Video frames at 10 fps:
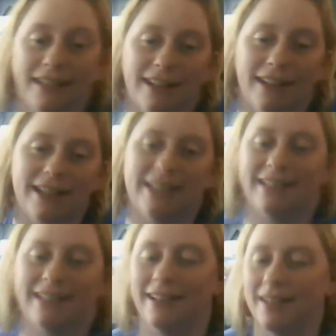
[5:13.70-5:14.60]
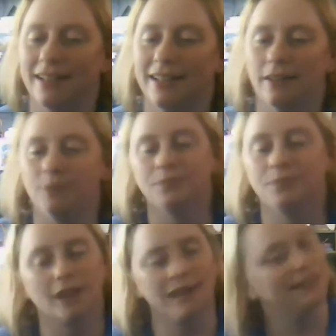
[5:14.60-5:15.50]
is
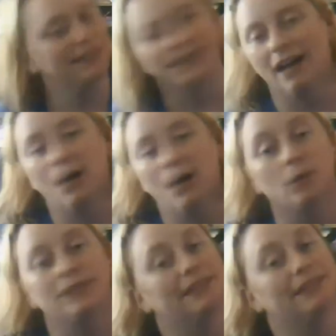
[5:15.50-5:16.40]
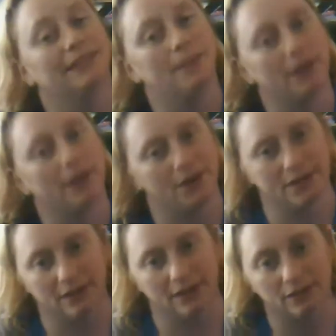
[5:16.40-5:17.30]
this God wants to limit
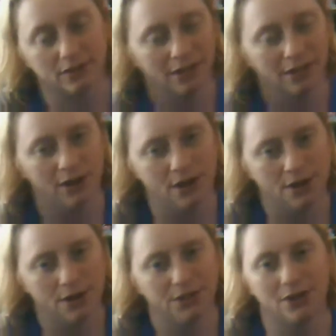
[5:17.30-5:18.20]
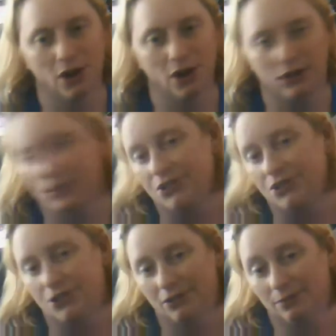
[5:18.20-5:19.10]
ourselves to knowledge.
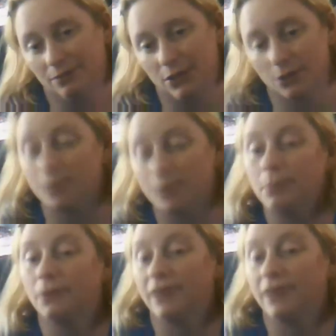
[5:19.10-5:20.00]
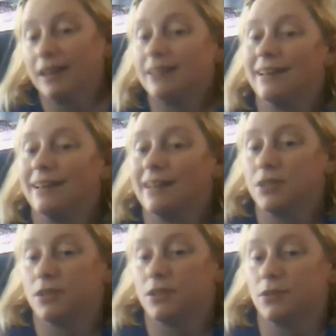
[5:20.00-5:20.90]
Some people think that
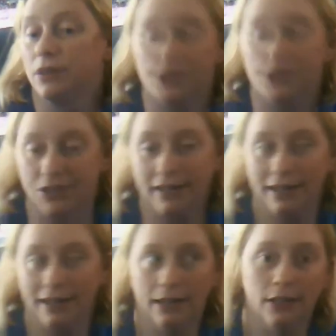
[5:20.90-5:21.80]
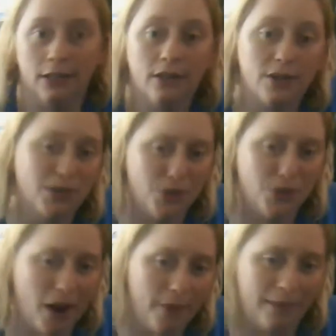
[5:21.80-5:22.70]
astrology or
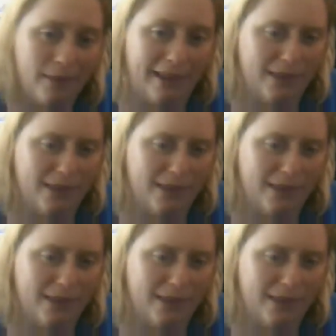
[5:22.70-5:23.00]
astronomy is